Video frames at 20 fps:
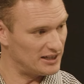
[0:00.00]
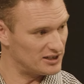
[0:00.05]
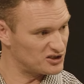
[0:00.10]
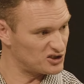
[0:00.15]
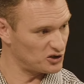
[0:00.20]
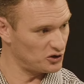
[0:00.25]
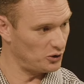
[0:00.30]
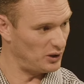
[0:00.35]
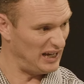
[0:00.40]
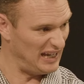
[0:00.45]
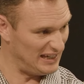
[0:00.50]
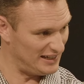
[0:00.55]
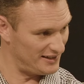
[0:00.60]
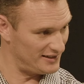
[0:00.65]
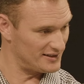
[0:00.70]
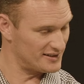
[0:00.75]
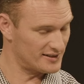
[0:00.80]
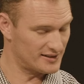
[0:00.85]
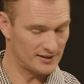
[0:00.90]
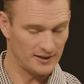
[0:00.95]
into
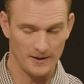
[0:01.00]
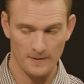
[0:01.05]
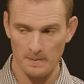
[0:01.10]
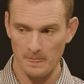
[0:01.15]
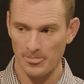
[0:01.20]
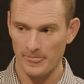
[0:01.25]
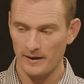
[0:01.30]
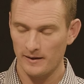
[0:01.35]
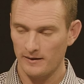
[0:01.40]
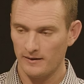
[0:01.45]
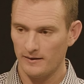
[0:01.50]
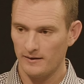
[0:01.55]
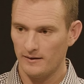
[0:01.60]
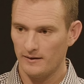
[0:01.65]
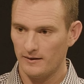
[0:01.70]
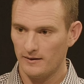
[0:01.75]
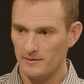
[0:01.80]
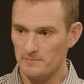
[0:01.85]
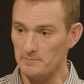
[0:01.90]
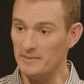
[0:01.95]
his
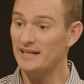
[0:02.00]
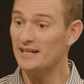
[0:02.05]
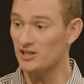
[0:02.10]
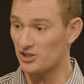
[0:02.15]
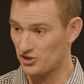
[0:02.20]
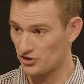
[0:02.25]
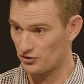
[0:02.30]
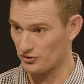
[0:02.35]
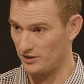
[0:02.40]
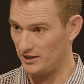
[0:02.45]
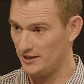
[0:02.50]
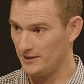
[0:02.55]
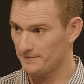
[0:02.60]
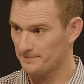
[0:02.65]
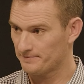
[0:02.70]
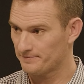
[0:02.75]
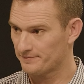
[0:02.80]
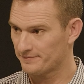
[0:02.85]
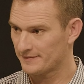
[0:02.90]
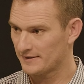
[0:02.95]
ministry,
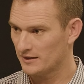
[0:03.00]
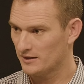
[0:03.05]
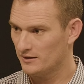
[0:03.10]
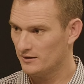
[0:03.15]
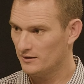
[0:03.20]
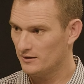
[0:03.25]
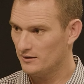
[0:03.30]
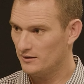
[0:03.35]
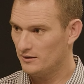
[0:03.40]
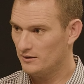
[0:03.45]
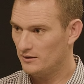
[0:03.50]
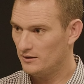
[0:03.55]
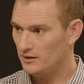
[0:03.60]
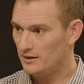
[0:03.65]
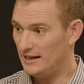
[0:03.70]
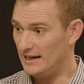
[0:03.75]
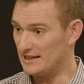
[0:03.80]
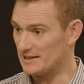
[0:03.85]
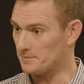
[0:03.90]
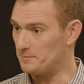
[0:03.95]

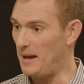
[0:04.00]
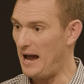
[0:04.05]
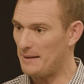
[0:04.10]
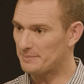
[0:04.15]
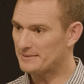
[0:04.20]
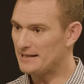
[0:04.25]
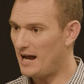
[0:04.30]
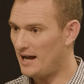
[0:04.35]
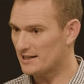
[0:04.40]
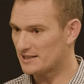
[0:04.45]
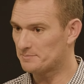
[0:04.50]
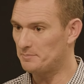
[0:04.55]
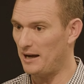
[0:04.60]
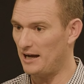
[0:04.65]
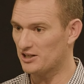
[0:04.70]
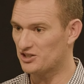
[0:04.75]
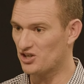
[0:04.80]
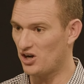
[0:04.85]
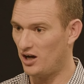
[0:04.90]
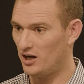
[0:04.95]
is baptized
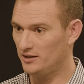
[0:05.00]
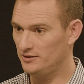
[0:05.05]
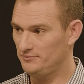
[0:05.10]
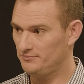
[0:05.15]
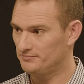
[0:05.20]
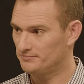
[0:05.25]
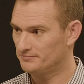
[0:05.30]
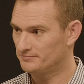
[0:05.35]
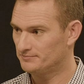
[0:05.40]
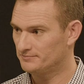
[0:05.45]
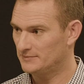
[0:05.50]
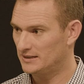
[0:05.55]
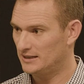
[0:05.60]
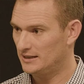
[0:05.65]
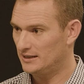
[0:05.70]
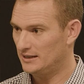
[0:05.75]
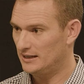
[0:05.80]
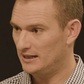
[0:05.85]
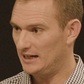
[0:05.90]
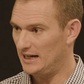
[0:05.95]
by John,
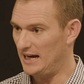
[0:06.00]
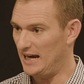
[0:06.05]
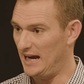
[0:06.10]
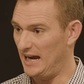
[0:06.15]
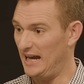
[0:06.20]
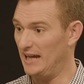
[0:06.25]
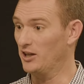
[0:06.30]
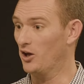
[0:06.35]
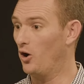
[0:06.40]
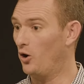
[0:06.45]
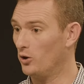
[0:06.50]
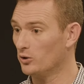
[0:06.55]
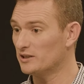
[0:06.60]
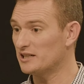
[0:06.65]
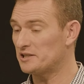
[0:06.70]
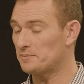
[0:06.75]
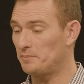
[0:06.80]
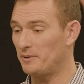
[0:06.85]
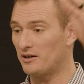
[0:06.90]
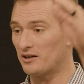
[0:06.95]
and the Holy
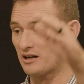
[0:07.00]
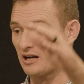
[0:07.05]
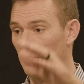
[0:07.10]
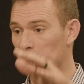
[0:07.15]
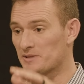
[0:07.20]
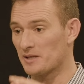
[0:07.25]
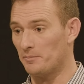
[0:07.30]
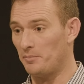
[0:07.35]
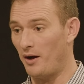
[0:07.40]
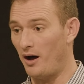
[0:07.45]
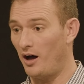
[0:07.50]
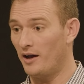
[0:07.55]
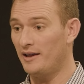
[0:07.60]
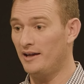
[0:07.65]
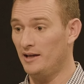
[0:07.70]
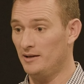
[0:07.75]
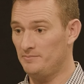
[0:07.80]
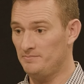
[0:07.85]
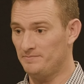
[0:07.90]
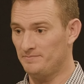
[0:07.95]
Spirit comes upon
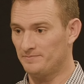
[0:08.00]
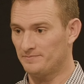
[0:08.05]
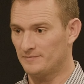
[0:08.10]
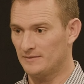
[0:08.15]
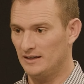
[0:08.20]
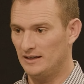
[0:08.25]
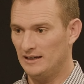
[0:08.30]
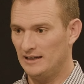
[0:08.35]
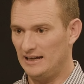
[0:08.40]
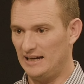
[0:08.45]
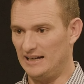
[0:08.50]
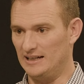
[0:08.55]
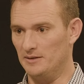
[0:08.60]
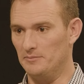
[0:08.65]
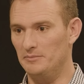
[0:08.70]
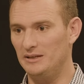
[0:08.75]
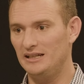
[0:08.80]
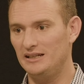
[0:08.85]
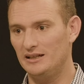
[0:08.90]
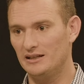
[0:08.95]
him and
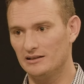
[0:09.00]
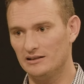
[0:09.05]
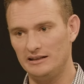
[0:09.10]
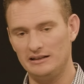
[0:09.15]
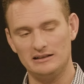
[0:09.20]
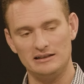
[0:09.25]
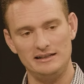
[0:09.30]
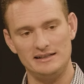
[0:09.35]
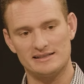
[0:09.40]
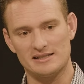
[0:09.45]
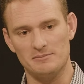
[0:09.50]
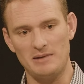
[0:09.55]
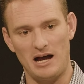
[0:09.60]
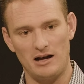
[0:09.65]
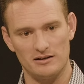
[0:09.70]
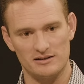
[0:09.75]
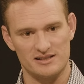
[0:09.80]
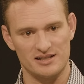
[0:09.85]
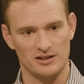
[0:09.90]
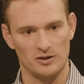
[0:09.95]
immediately leads him
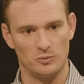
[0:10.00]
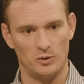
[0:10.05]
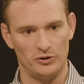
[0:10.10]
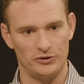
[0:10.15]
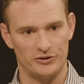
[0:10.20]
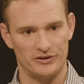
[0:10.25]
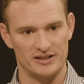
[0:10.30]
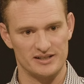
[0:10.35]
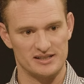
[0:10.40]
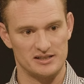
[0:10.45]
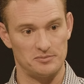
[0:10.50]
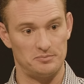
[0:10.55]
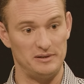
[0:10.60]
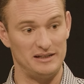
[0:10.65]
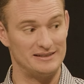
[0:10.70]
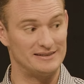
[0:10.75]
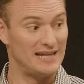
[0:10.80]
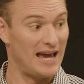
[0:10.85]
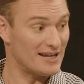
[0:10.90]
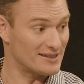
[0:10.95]
out into the wilderness to
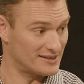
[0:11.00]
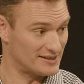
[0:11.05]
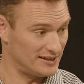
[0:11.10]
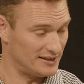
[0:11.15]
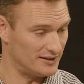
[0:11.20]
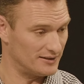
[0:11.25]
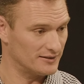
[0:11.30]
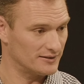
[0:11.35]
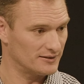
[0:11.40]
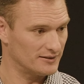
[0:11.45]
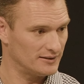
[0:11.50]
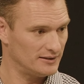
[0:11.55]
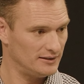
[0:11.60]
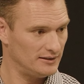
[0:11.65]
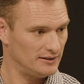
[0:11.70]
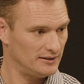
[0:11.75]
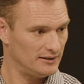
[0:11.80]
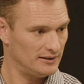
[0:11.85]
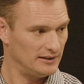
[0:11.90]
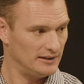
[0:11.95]
be tested.
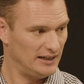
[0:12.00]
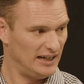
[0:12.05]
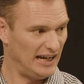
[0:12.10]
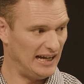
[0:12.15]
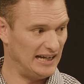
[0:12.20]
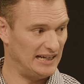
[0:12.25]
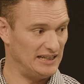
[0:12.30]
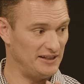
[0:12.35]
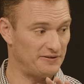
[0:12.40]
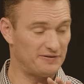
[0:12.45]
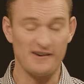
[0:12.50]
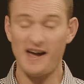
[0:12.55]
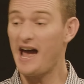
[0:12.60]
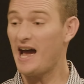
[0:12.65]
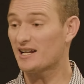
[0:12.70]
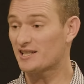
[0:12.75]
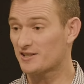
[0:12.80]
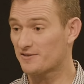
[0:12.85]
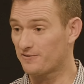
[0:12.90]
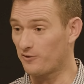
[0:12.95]
And he
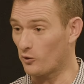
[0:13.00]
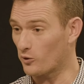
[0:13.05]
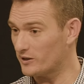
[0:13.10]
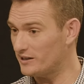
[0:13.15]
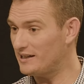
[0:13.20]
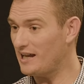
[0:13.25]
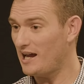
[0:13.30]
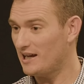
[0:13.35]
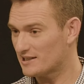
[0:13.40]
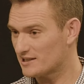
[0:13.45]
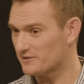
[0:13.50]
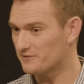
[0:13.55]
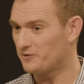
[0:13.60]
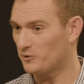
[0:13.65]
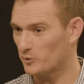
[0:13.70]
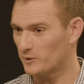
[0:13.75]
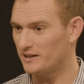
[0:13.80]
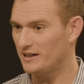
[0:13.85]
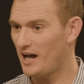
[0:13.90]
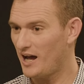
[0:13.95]
fasts 40 days and
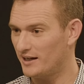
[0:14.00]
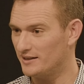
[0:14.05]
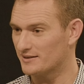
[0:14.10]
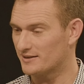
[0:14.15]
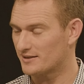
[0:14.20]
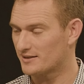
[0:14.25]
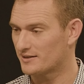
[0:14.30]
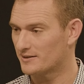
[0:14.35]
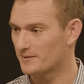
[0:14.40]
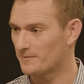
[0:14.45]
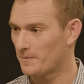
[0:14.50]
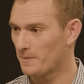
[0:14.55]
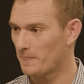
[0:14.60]
40 nights.